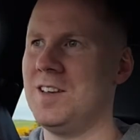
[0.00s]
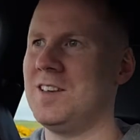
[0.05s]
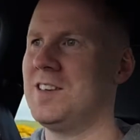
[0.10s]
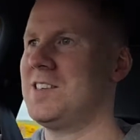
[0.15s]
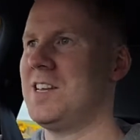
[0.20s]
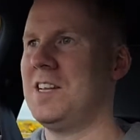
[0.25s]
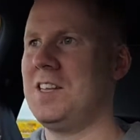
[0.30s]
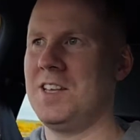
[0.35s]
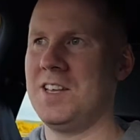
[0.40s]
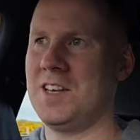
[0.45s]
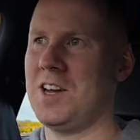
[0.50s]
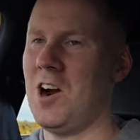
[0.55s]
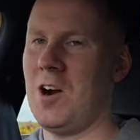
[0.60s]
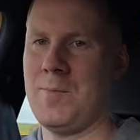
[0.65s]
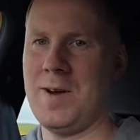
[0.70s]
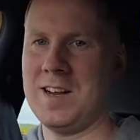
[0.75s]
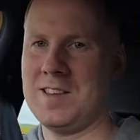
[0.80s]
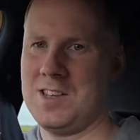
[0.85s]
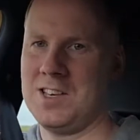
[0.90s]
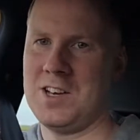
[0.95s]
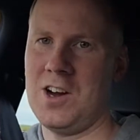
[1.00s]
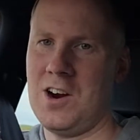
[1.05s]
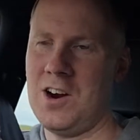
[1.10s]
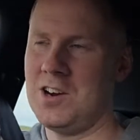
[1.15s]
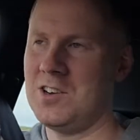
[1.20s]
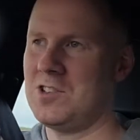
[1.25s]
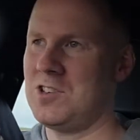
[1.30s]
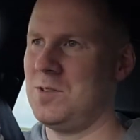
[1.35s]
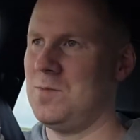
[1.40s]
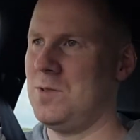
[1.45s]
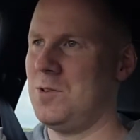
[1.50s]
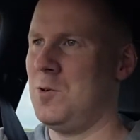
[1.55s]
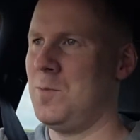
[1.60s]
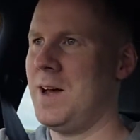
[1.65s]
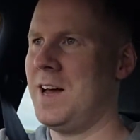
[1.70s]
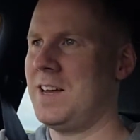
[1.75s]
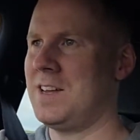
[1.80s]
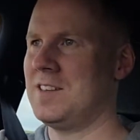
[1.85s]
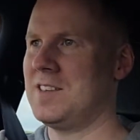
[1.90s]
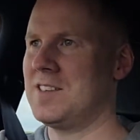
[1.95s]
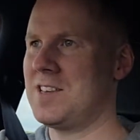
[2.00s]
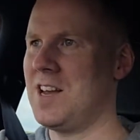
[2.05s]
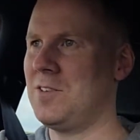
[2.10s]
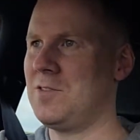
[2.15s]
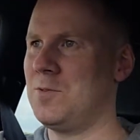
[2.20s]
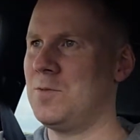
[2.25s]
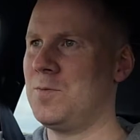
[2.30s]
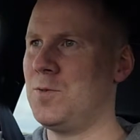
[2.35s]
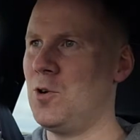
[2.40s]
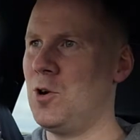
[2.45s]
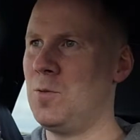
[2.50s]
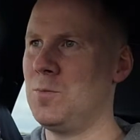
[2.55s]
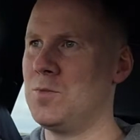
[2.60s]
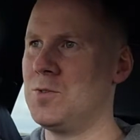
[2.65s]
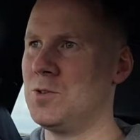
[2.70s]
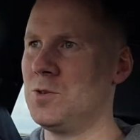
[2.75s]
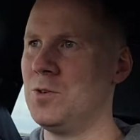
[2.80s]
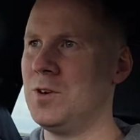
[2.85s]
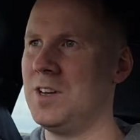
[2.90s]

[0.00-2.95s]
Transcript: sending the car back to the garage to go back in standard form, so